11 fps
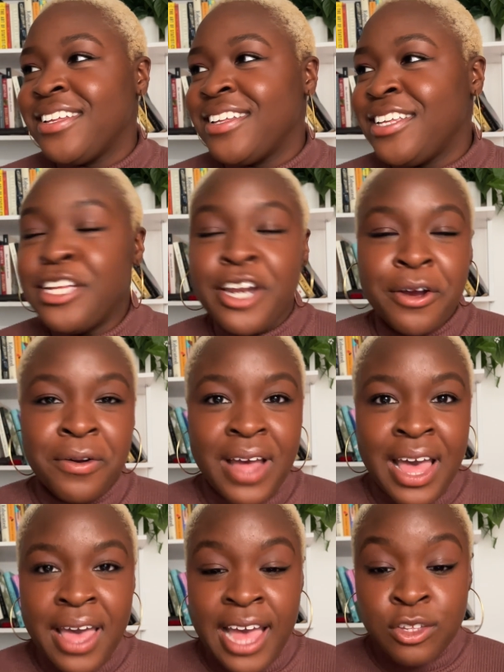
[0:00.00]
you know,
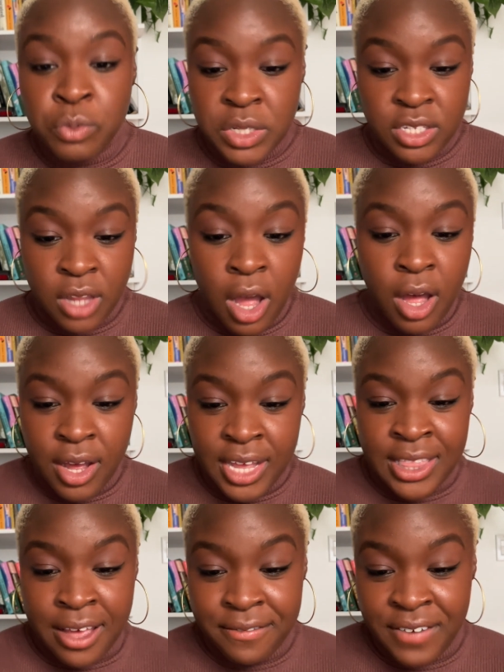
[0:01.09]
as we saw in
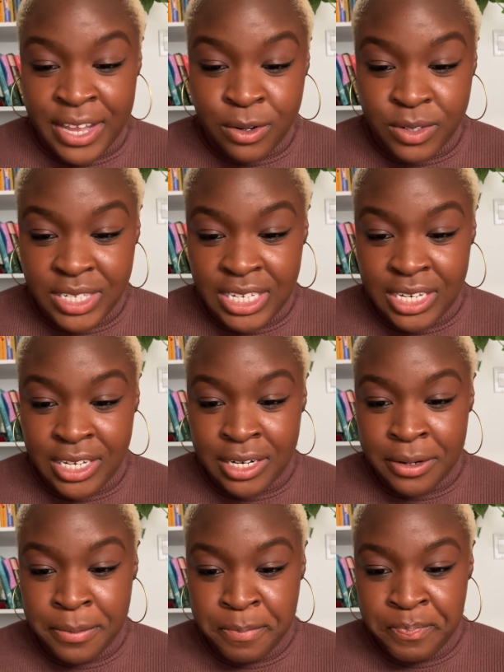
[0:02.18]
that final
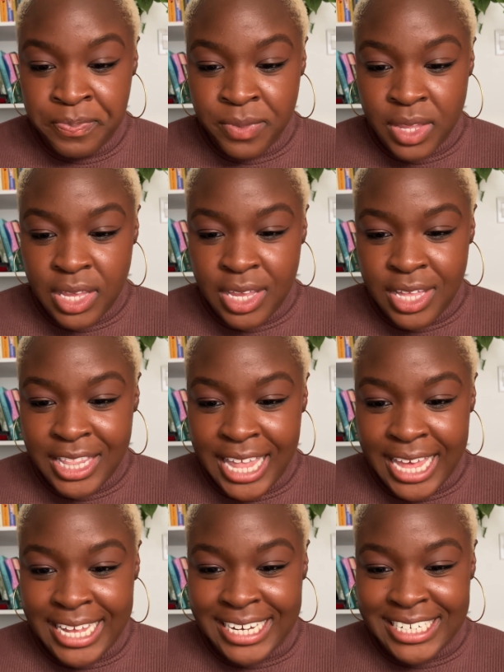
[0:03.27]
scene,
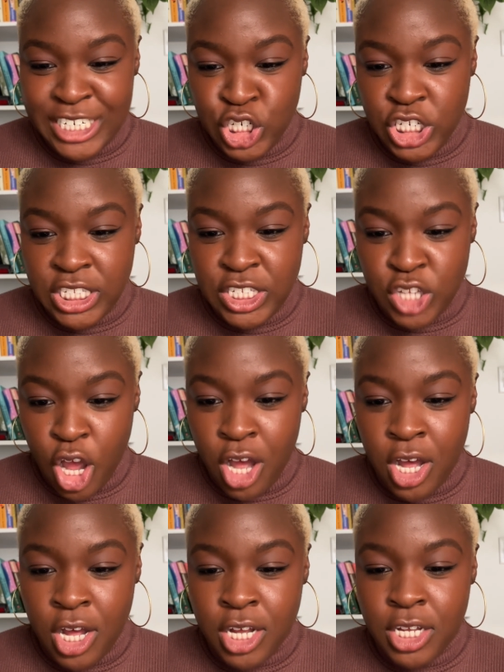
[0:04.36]
like, she
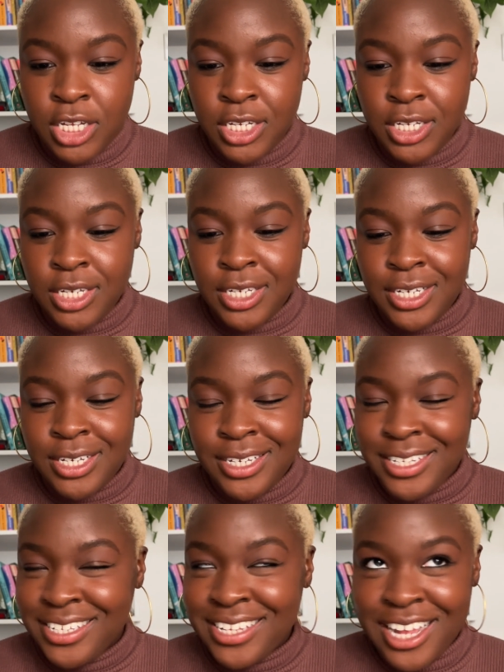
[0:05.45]
saw
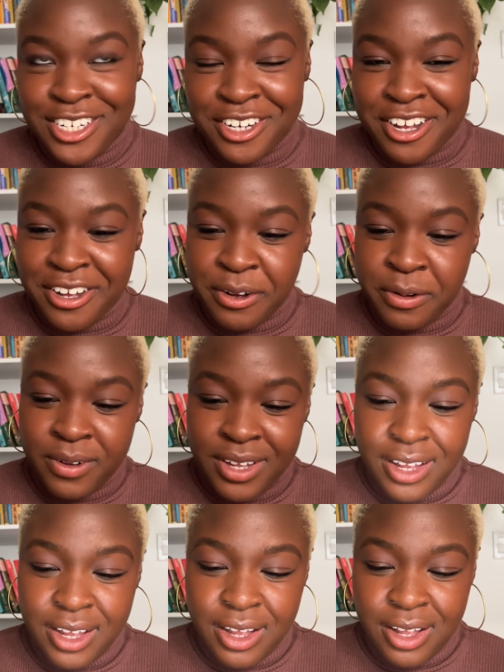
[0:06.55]
Sachiko.
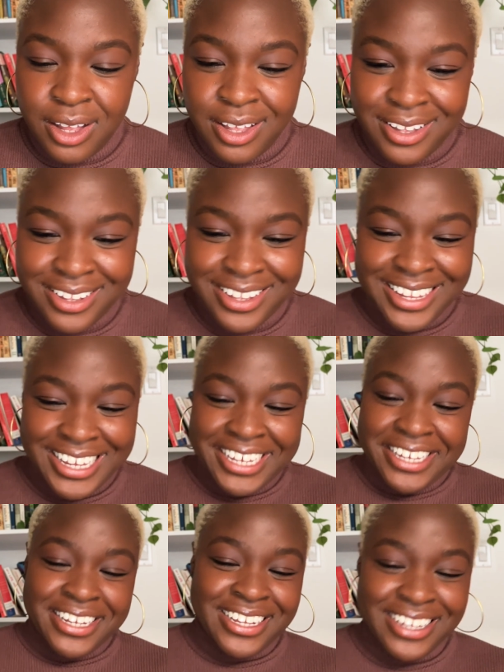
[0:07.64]
Ugh.
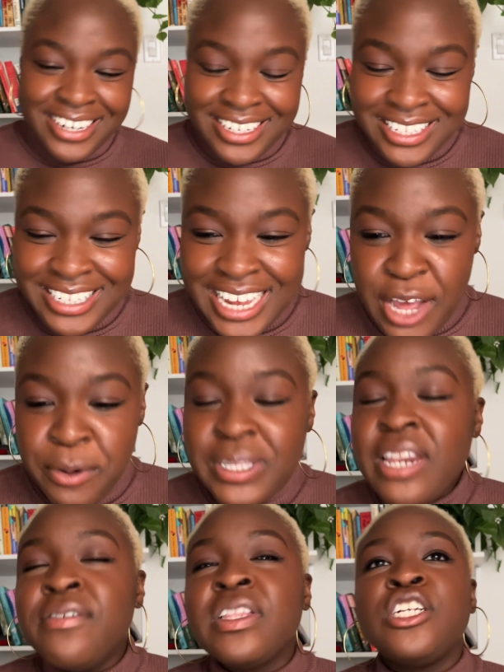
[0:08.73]
Goodness. It
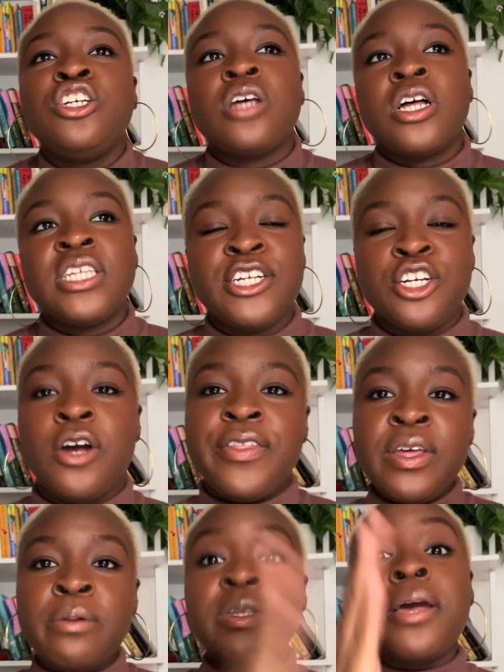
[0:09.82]
wasn't even that she saw Sachiko. I
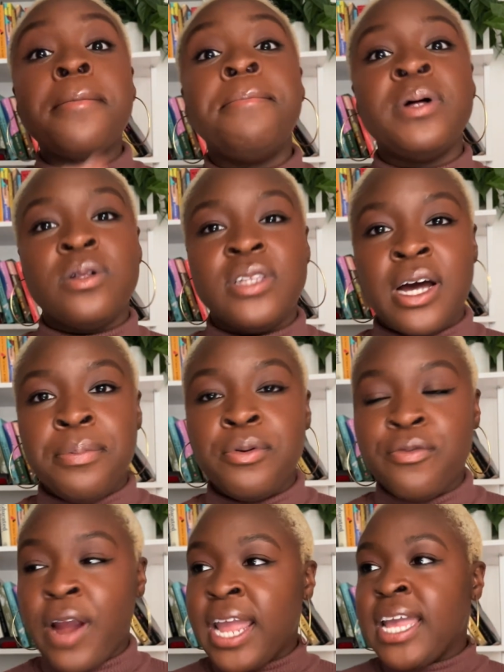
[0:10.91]
think it was like a build up,
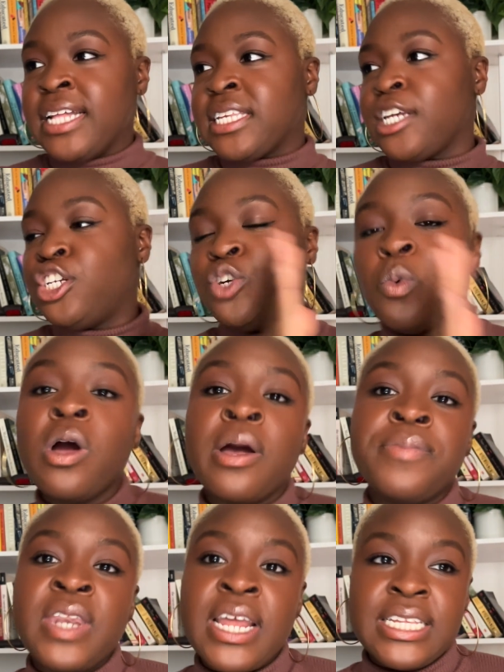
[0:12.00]
right? It's like she woke
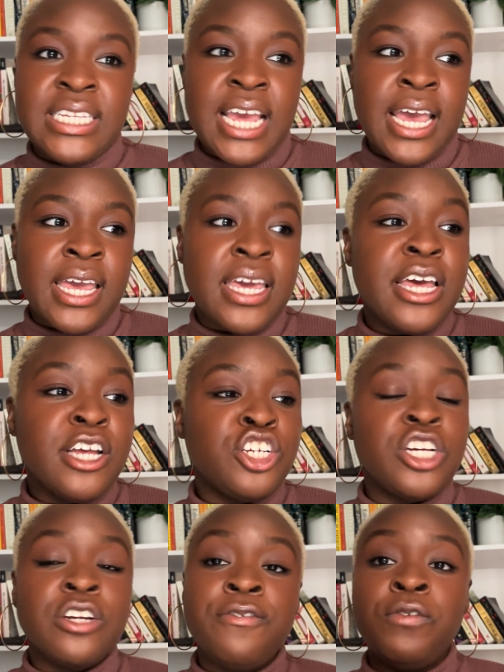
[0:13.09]
up the next day.
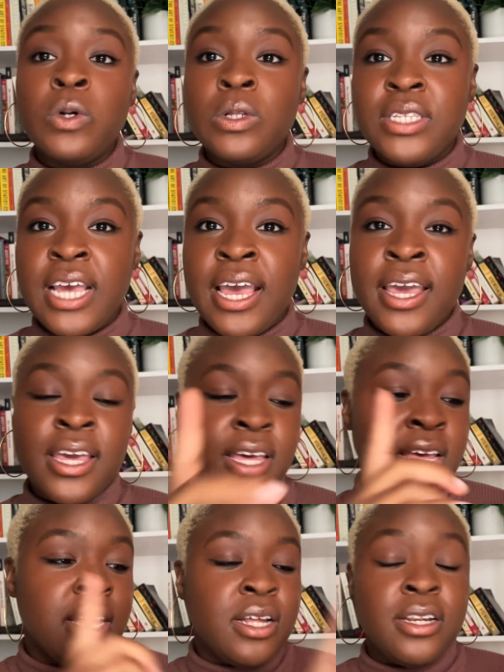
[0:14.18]
She had a full day.
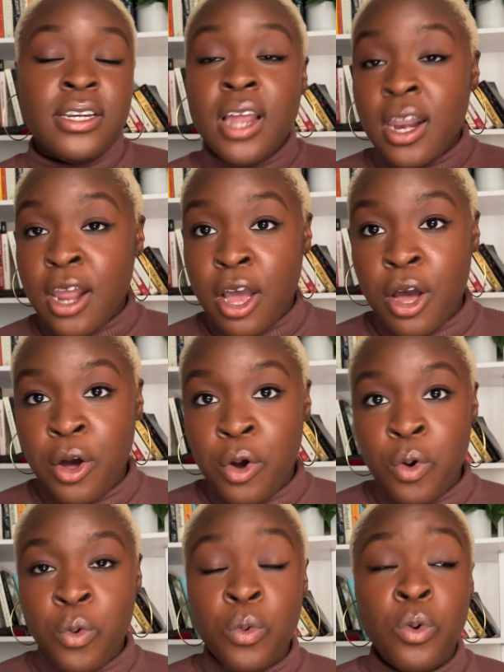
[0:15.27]
Nana
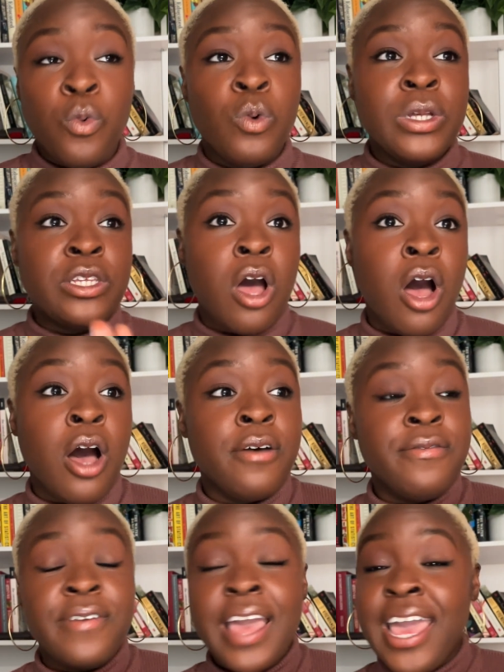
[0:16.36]
O was
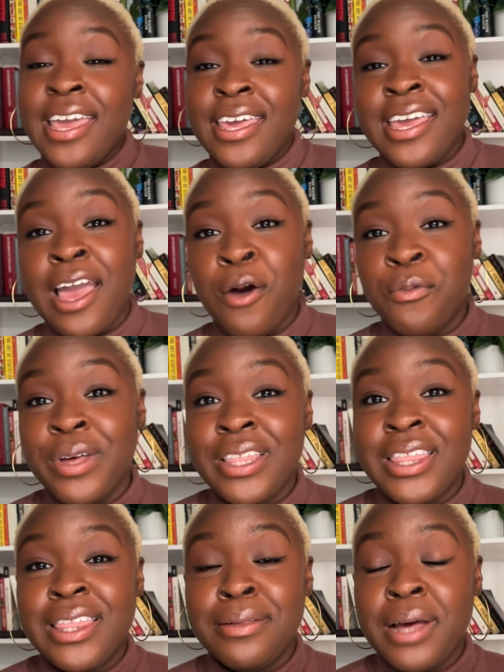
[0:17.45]
off hanging out
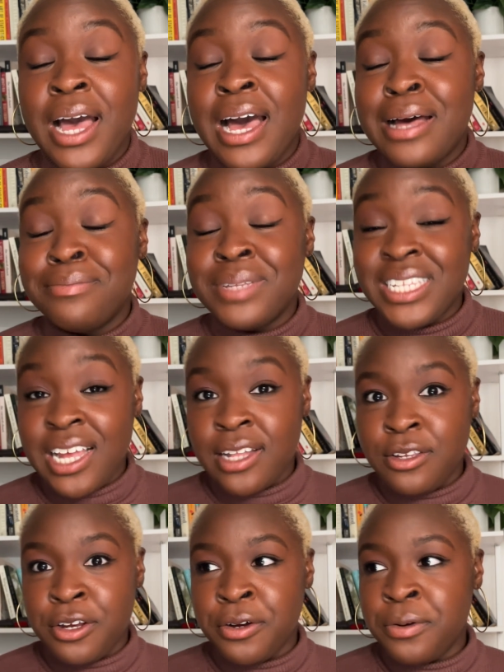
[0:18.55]
with
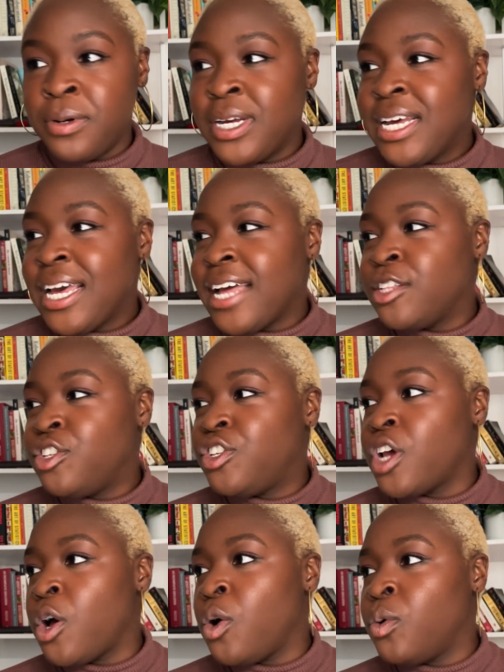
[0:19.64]
Misato. And
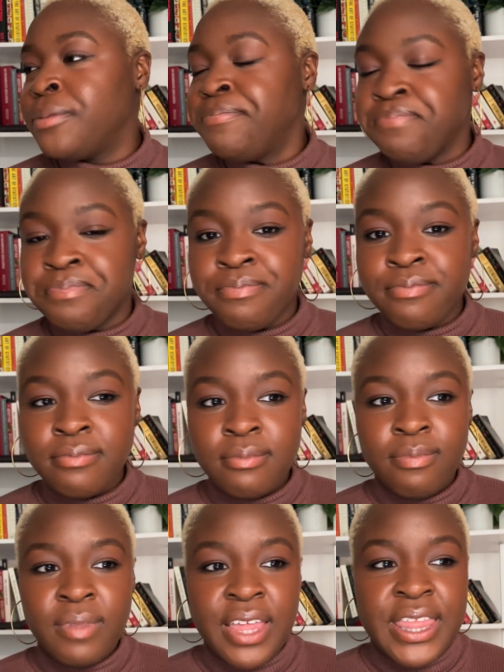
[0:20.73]
so
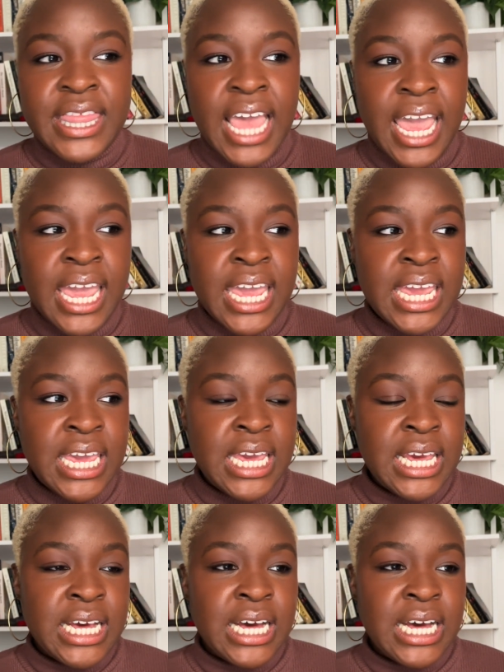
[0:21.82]
they,